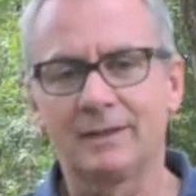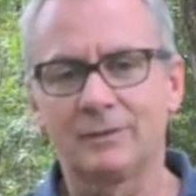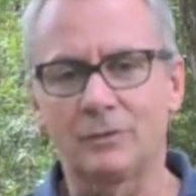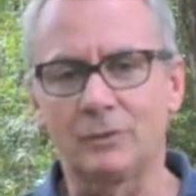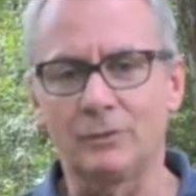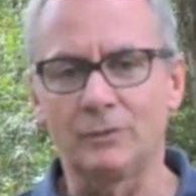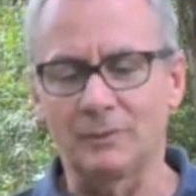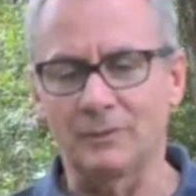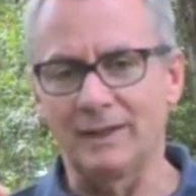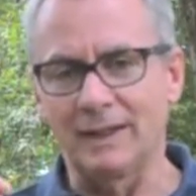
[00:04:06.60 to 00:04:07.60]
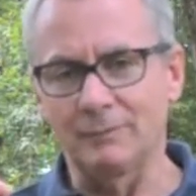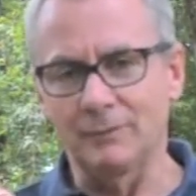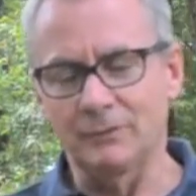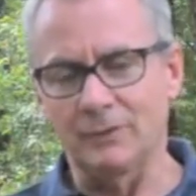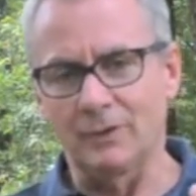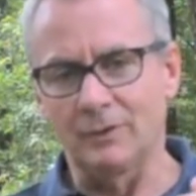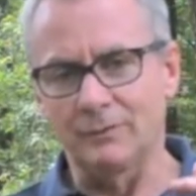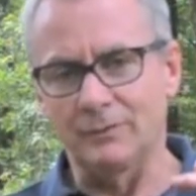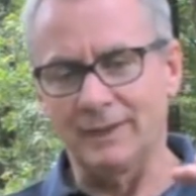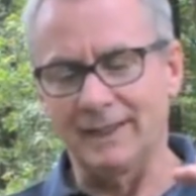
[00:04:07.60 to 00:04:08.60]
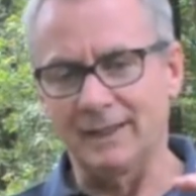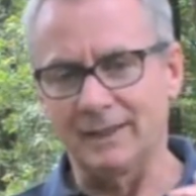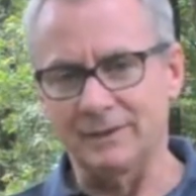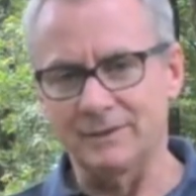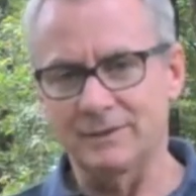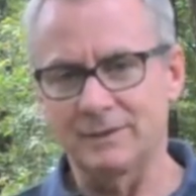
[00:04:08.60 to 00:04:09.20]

two different levels of English.